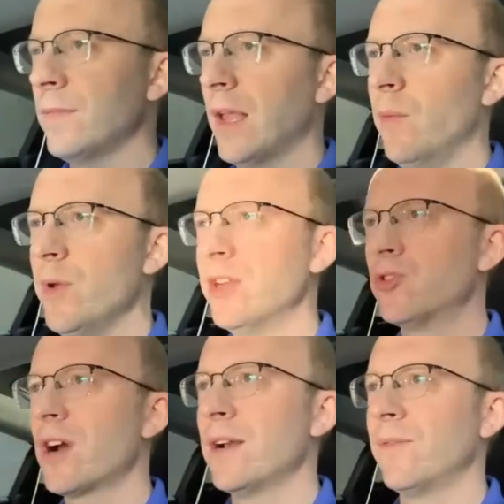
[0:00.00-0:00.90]
And we could
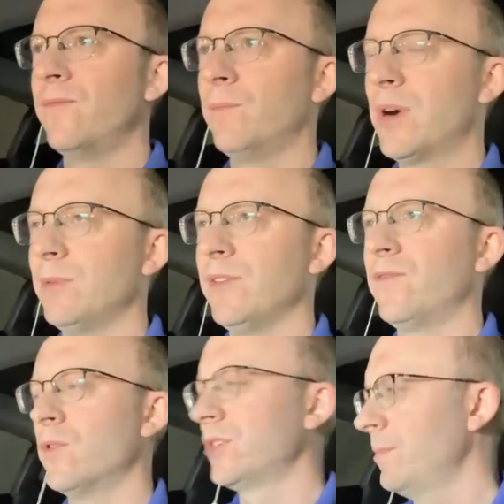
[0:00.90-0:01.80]
try to probably
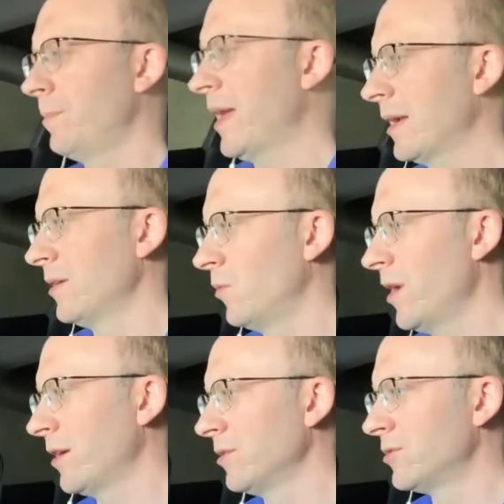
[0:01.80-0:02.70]
force it back on
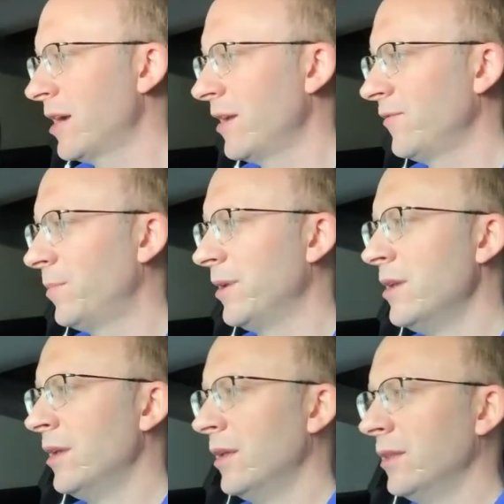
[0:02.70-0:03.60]
Wacker Drive, but
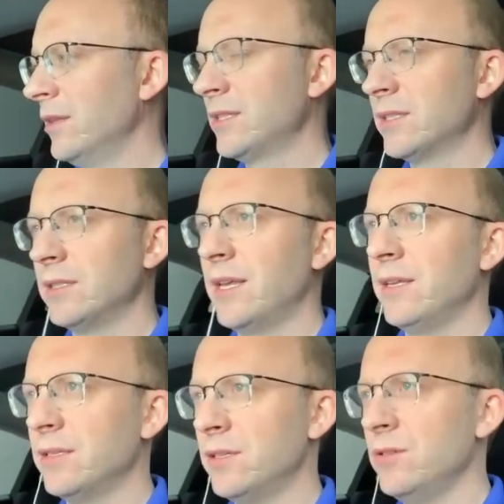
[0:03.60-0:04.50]
let's let it
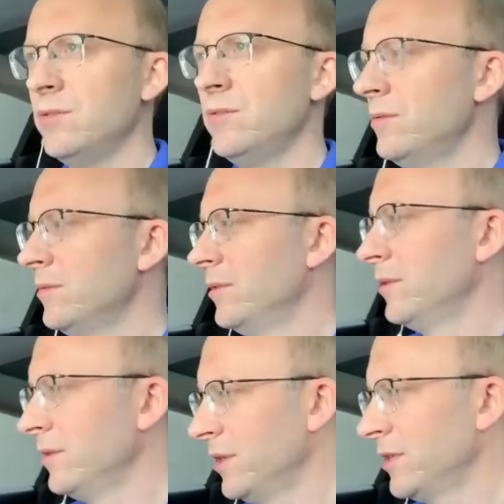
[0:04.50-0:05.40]
do
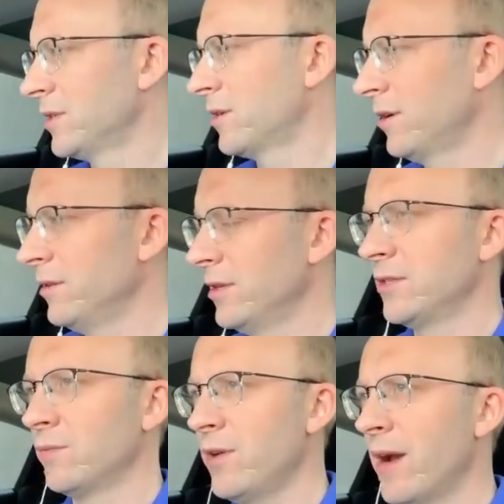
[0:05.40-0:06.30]
this current this
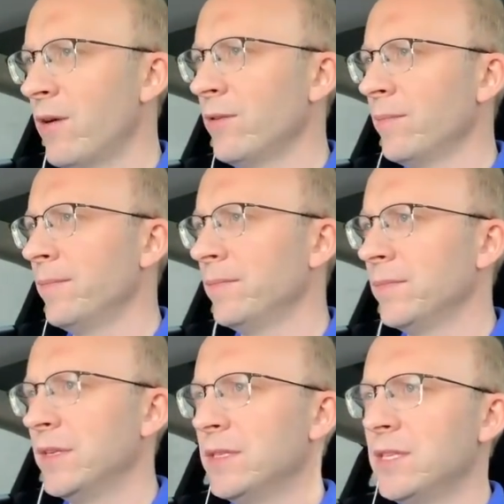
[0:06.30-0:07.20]
reroute
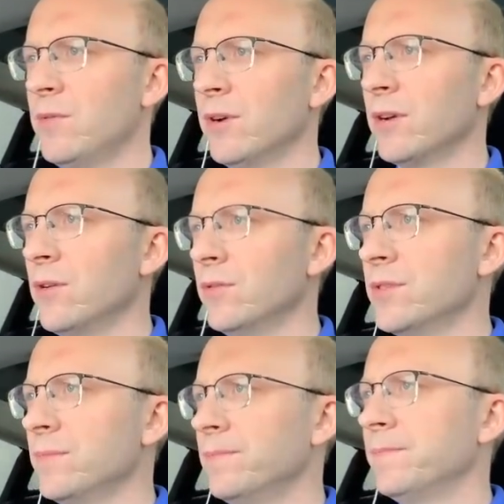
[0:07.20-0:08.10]
and see where it goes.